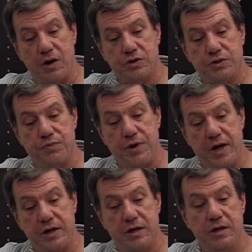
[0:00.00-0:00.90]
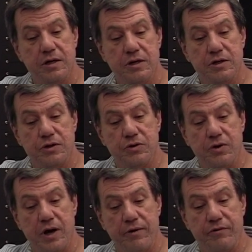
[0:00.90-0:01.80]
men to
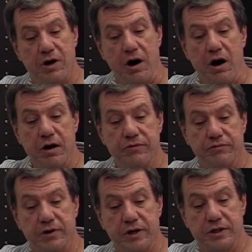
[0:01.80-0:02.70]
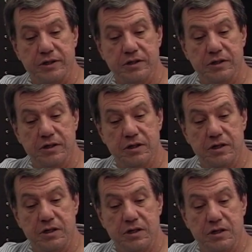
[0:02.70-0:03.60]
have conflict
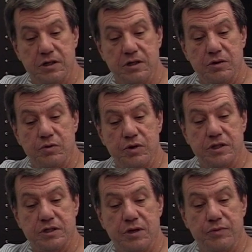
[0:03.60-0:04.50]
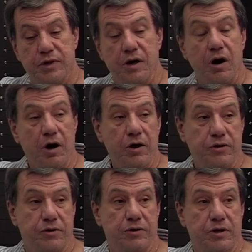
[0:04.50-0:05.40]
with something
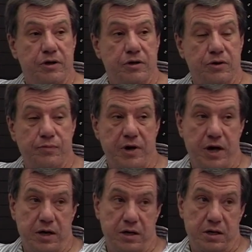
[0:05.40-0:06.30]
other than other men.